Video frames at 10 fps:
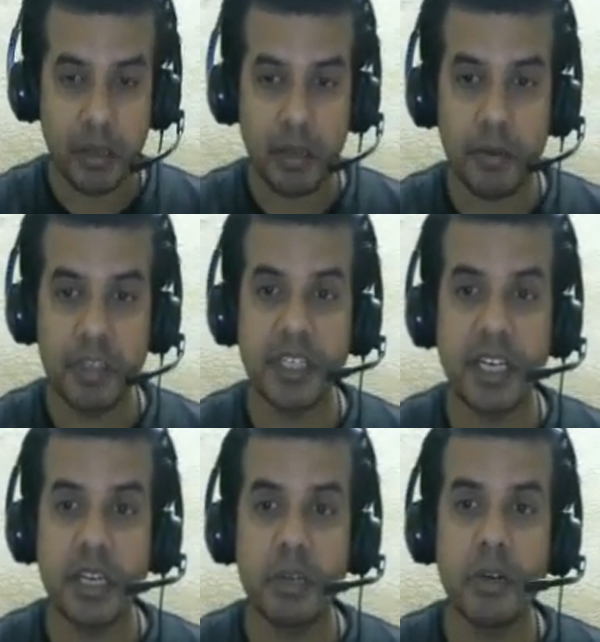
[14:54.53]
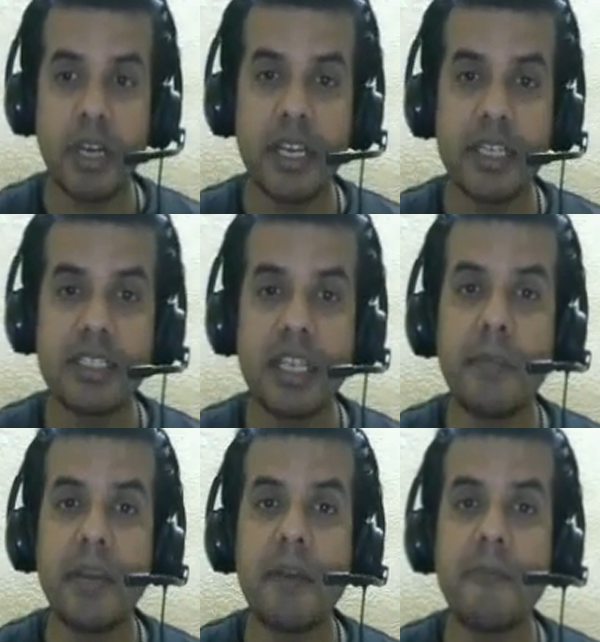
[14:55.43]
Recently Google is
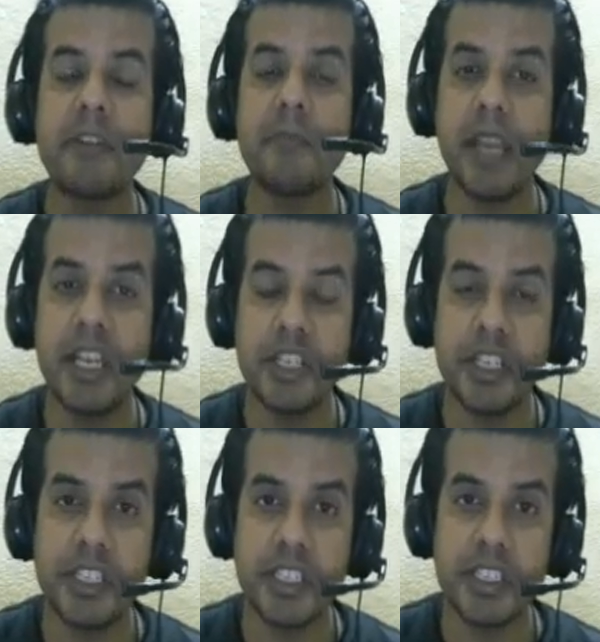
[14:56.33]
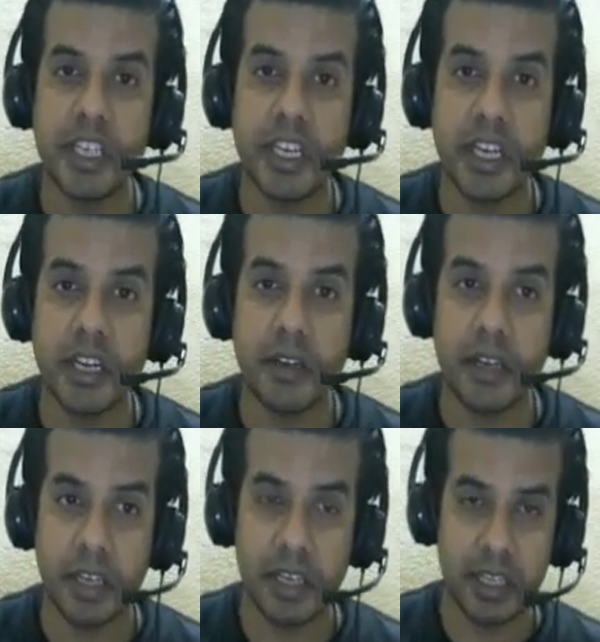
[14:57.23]
coming up with many changes in
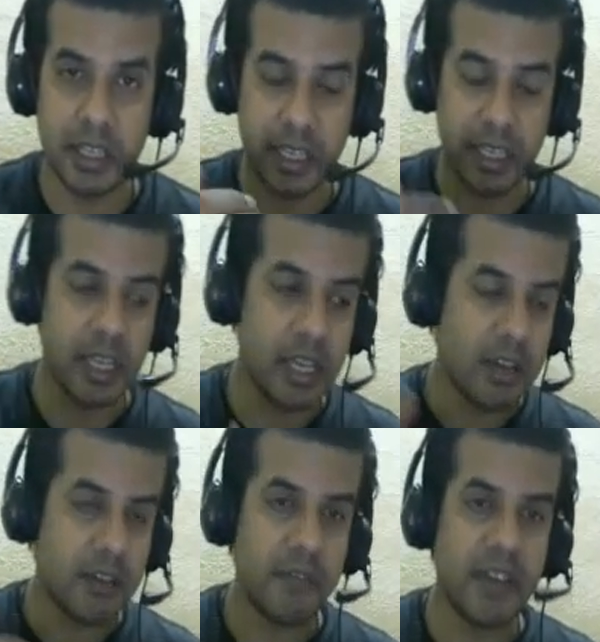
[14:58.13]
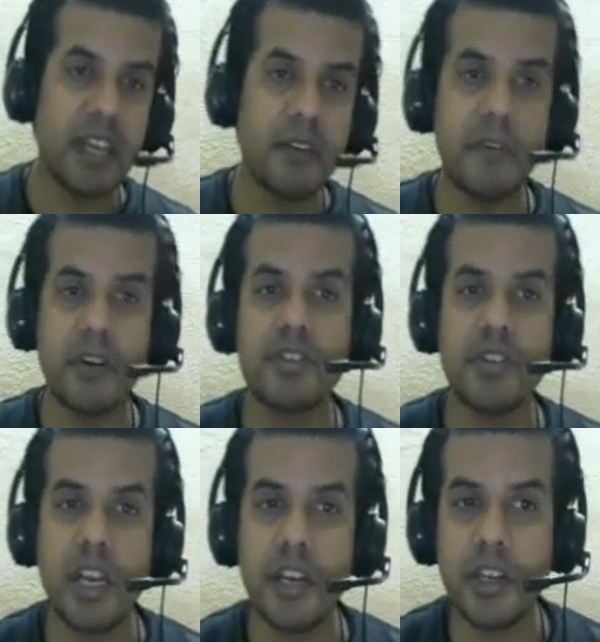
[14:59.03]
their way and
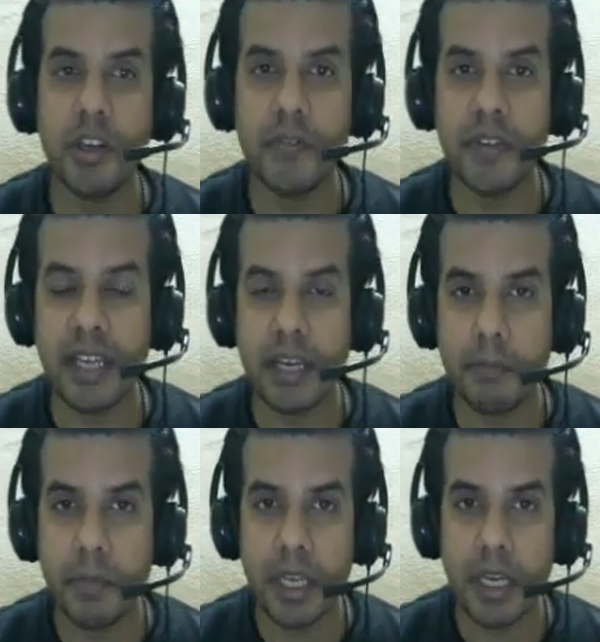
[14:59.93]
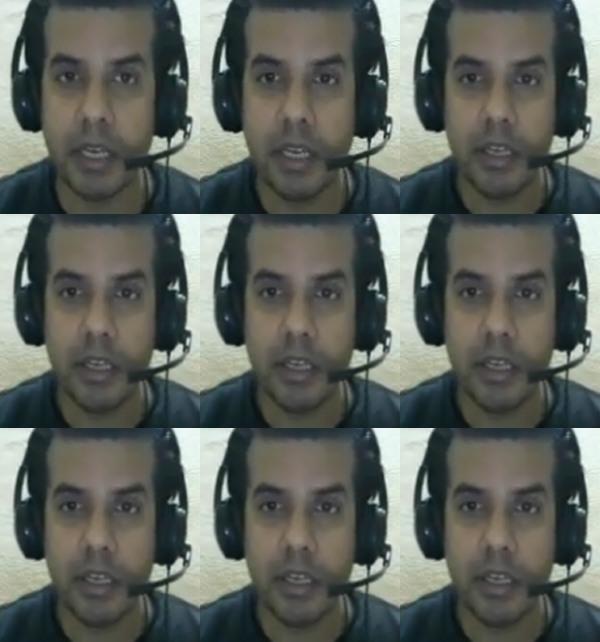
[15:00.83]
functionality of the campaign.